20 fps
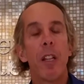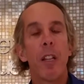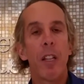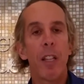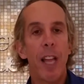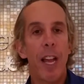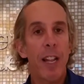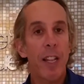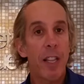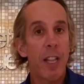
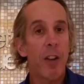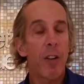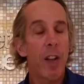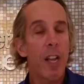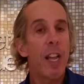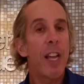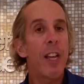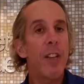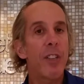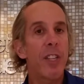that there
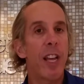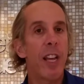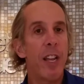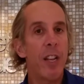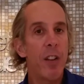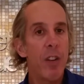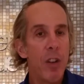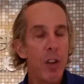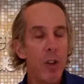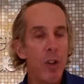is a
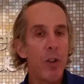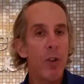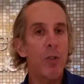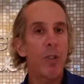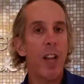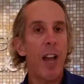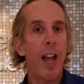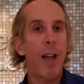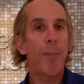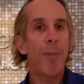new
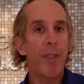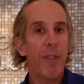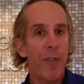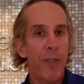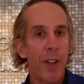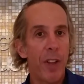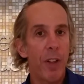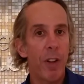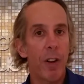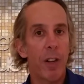type of
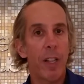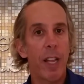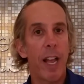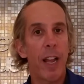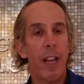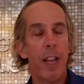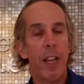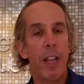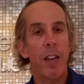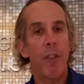filler
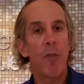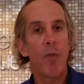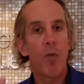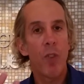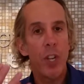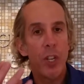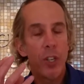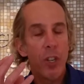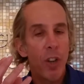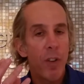that can
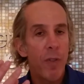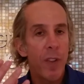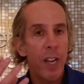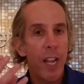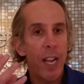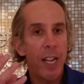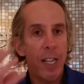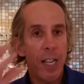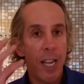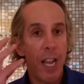
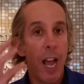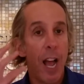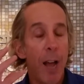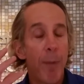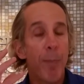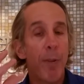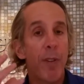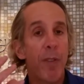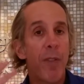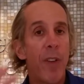rejuvenate the
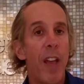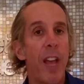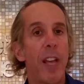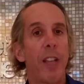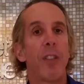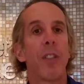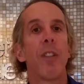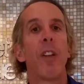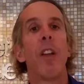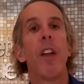upper
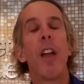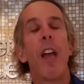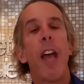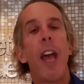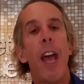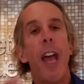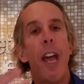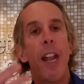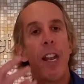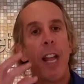face
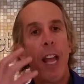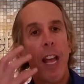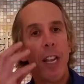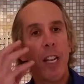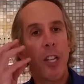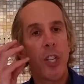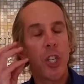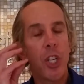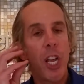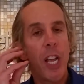and, and
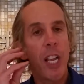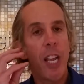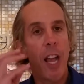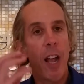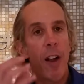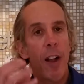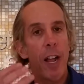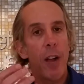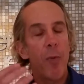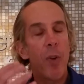the cheek area.